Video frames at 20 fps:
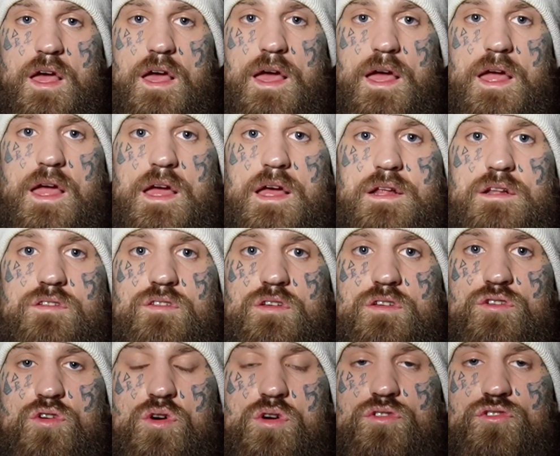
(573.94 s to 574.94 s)
And
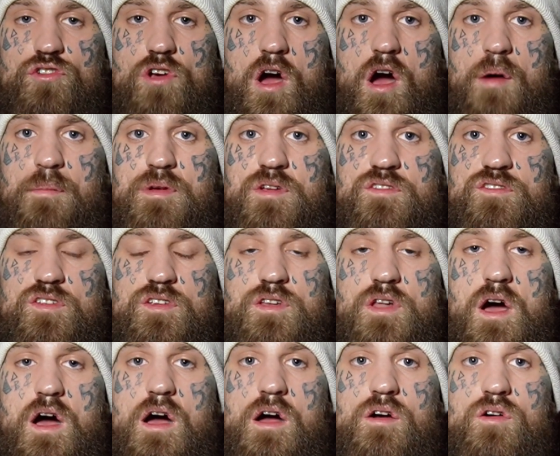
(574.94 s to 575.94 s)
your job is to
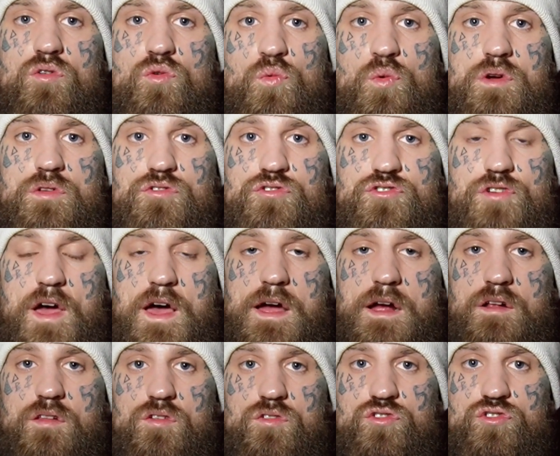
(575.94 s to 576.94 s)
not
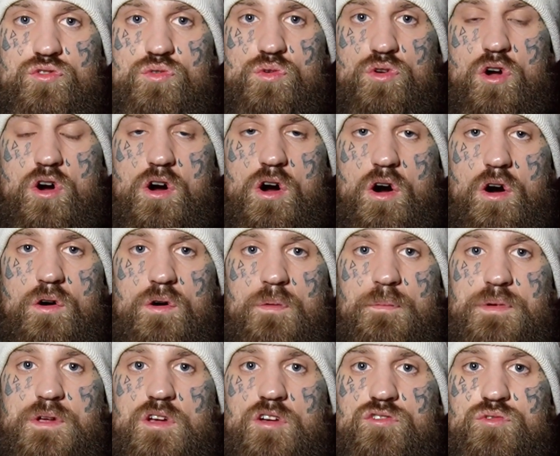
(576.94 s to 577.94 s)
reject shugal,
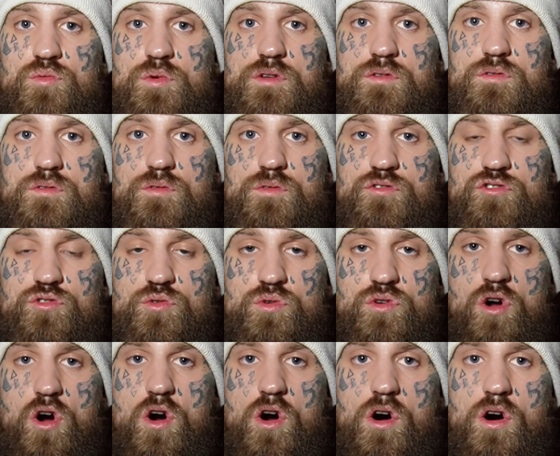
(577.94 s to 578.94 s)
because
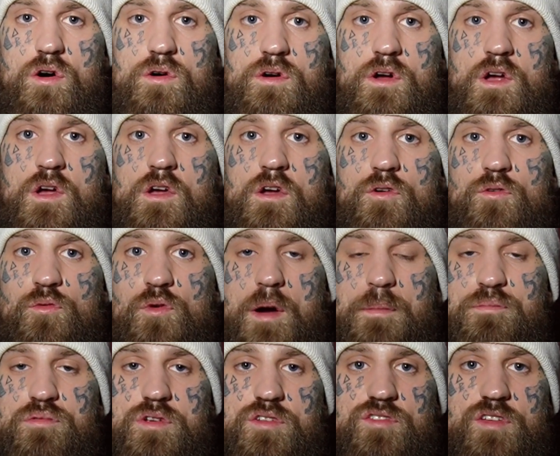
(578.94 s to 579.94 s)
shugal
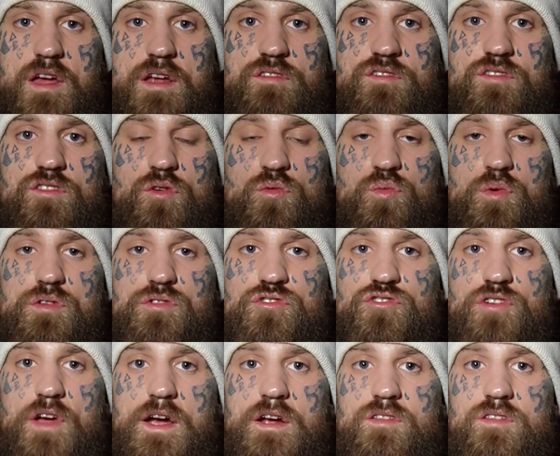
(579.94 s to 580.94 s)
represents the
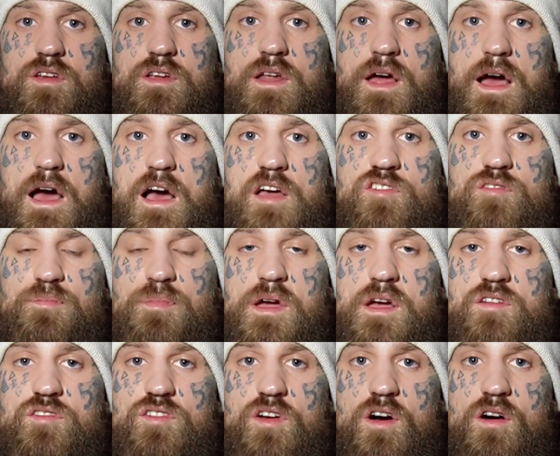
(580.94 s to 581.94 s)
rejected
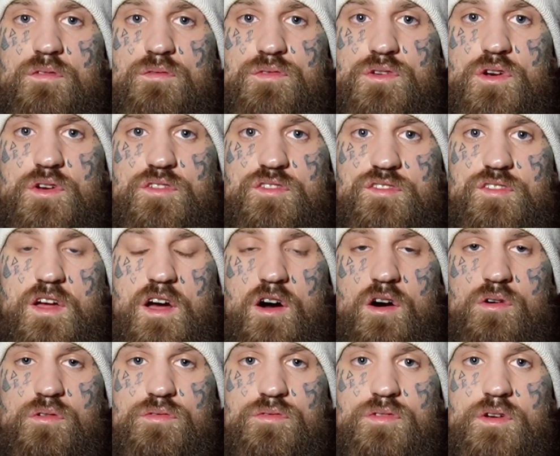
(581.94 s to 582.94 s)
aspects of
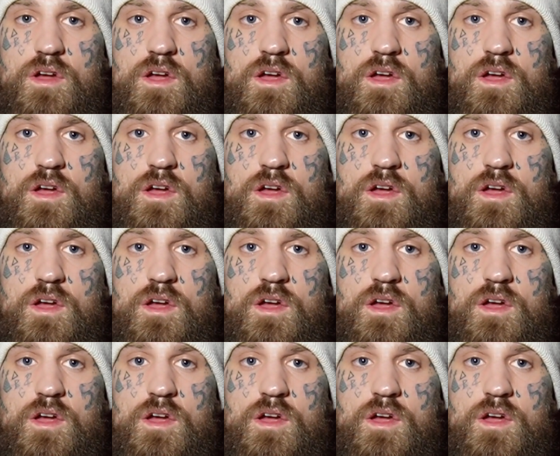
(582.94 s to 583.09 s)
yourself